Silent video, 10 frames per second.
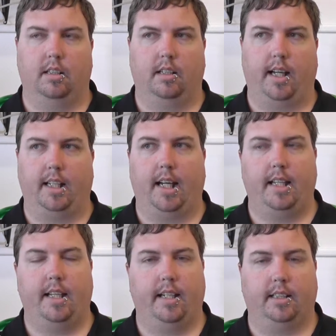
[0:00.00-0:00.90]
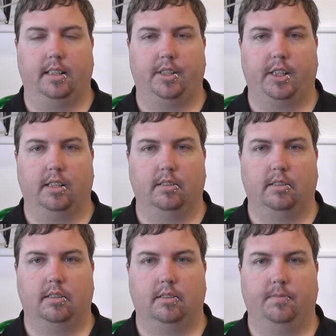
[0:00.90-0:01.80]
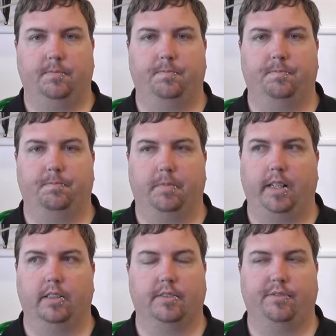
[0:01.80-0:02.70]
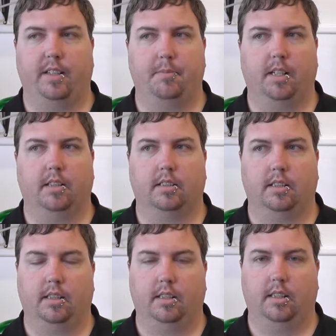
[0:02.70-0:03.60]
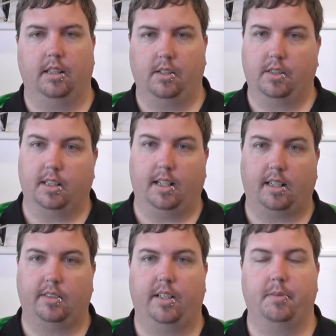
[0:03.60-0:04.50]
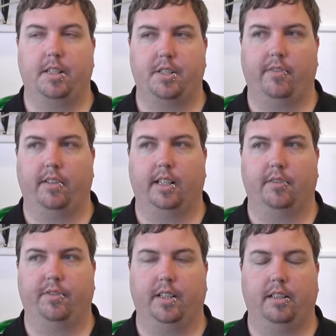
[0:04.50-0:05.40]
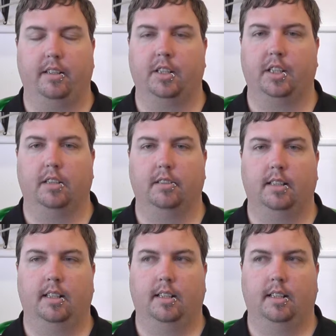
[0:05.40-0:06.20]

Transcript: They lay their eggs in shells. Males and females in the Ocellatus family generally can fit in the shells.